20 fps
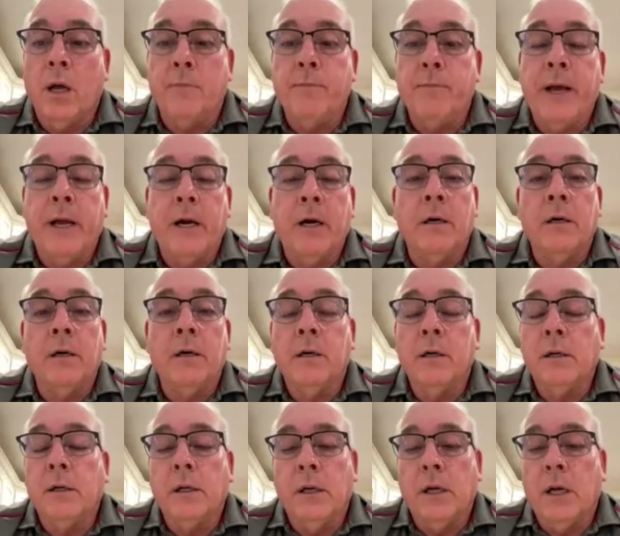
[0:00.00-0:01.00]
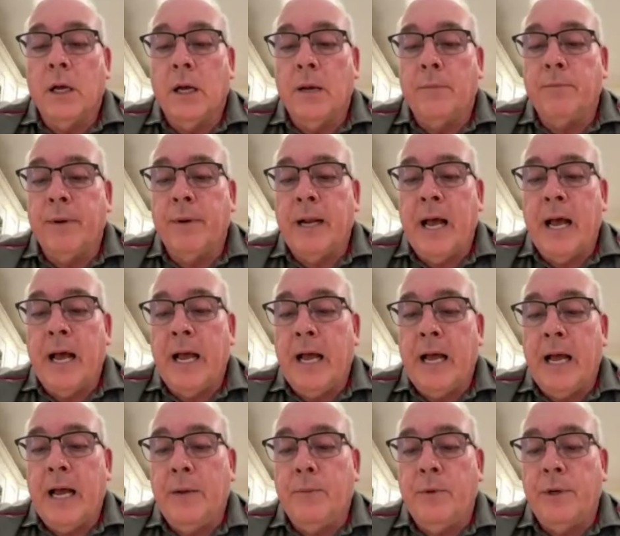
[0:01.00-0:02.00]
better, but
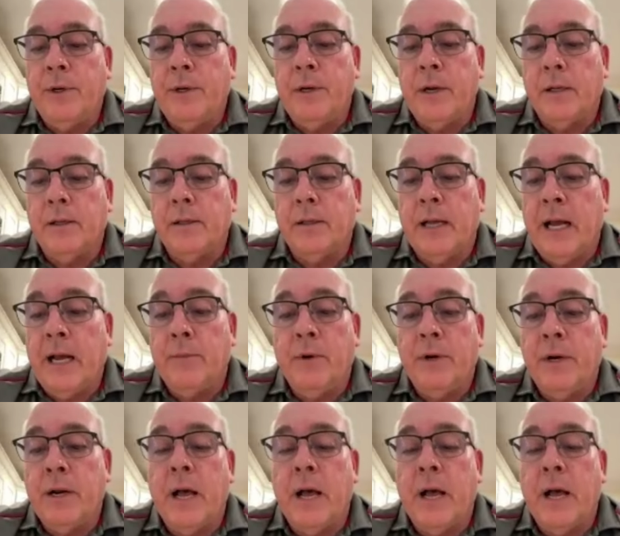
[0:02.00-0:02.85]
I would